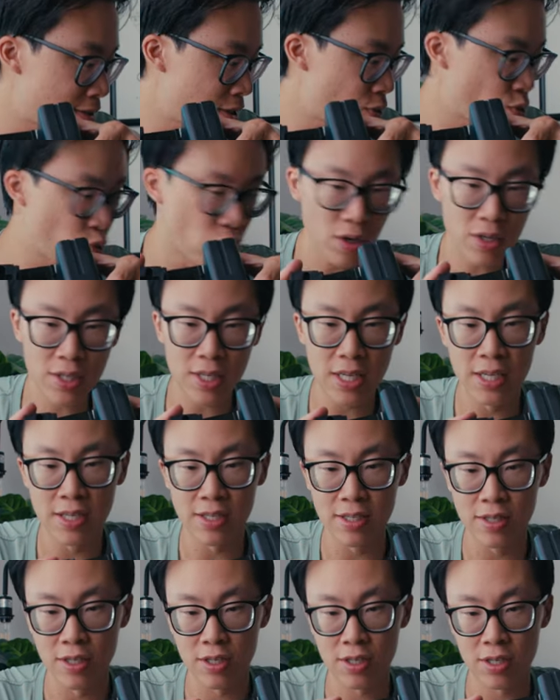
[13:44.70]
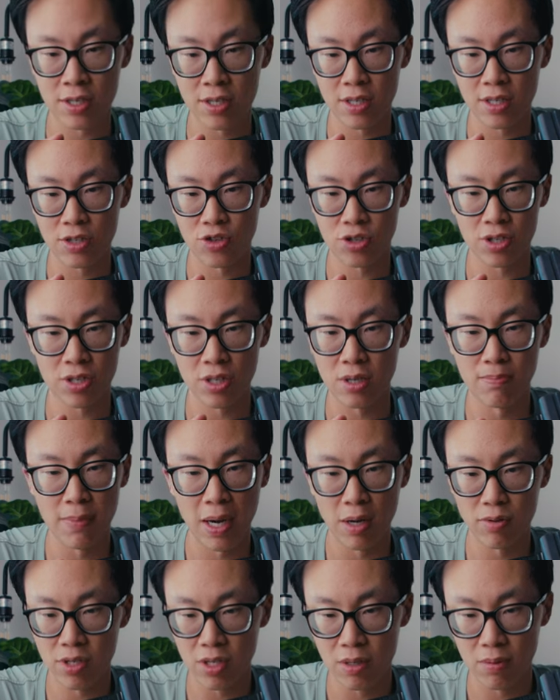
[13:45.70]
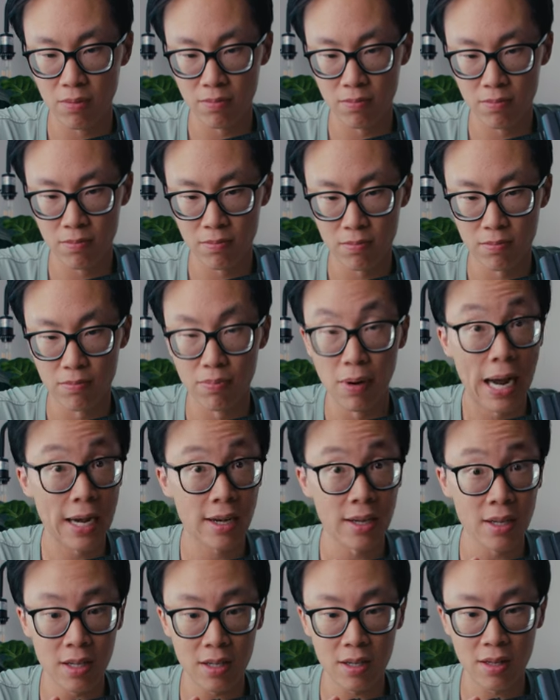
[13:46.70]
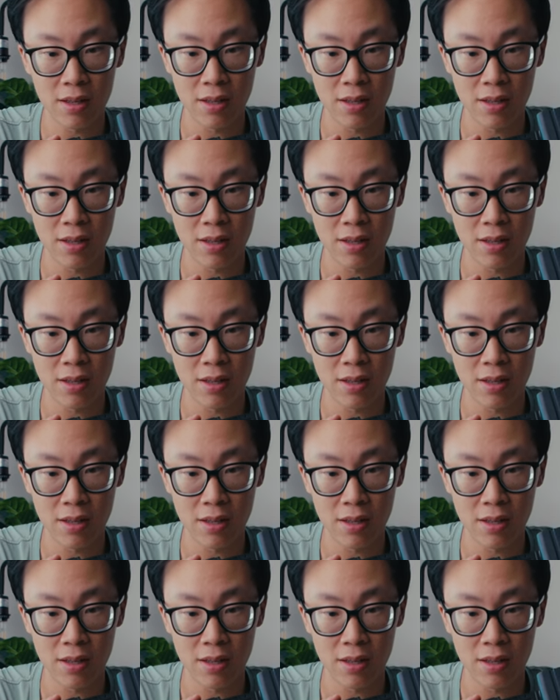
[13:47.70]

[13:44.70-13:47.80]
thing works is this is just the mounting bracket